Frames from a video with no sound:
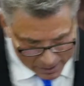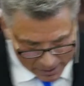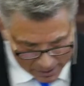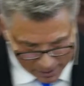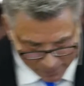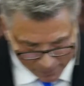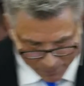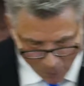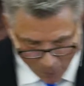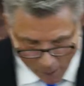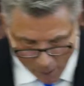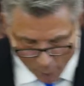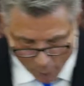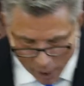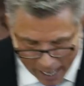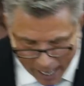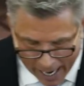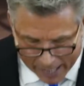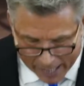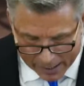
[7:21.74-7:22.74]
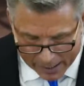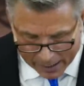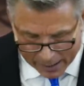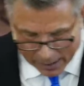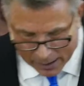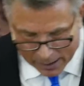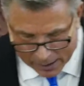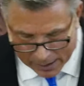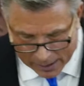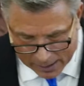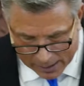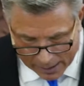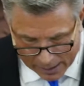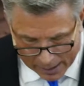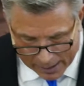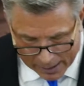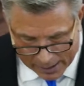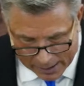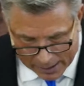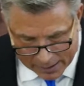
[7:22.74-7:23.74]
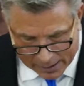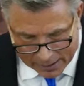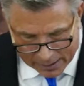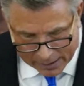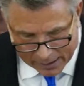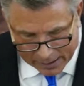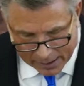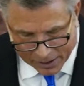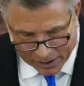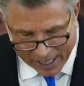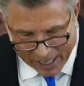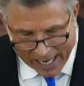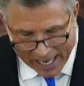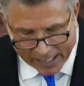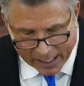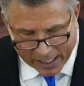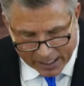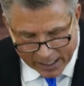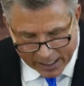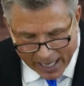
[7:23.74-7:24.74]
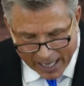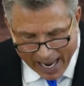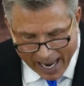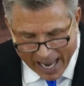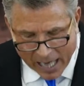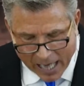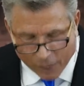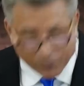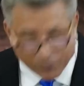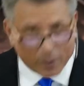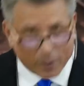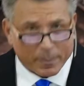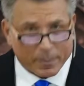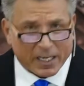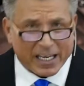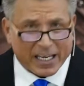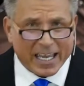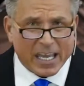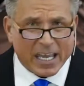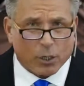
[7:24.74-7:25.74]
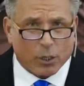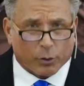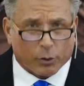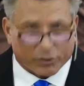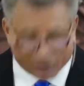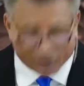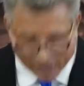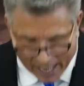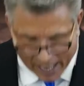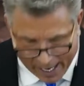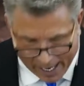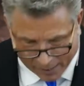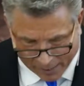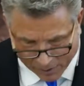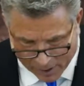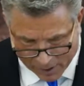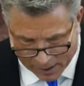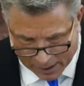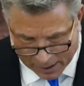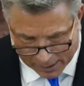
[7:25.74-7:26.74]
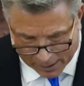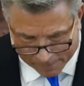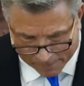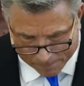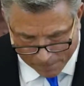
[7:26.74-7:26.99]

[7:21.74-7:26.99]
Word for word: A farmer had a he had taken an egg from an eagle's nest.